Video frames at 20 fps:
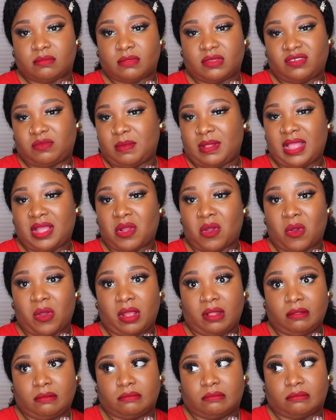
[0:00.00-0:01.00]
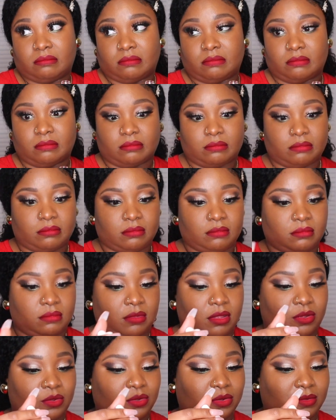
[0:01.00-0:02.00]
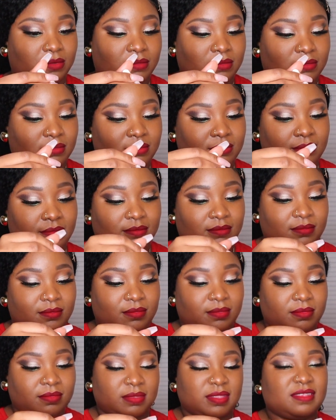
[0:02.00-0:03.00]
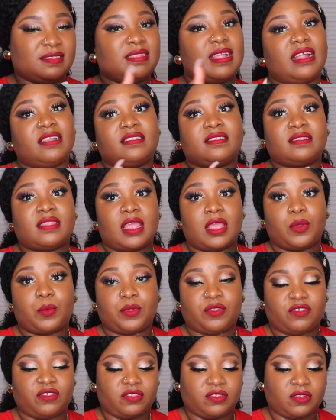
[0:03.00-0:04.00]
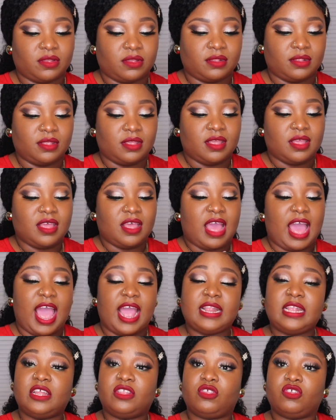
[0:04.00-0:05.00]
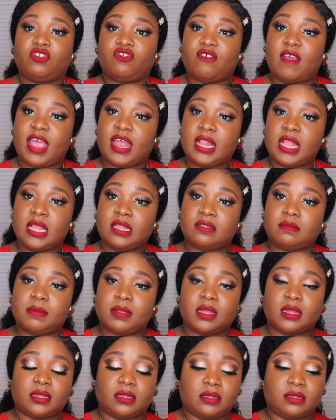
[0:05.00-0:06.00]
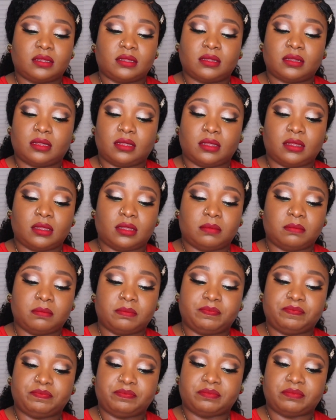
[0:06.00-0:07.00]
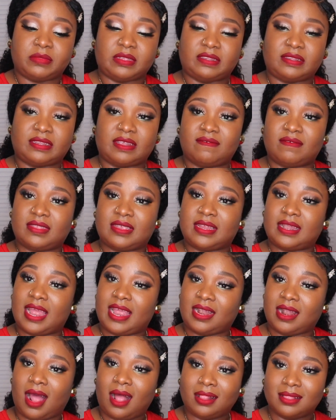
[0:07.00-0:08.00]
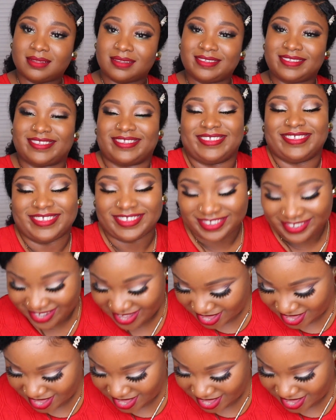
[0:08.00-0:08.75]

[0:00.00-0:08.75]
It smells like oil. I don't know. It's not stink, which is good. I need to try this because it's $79.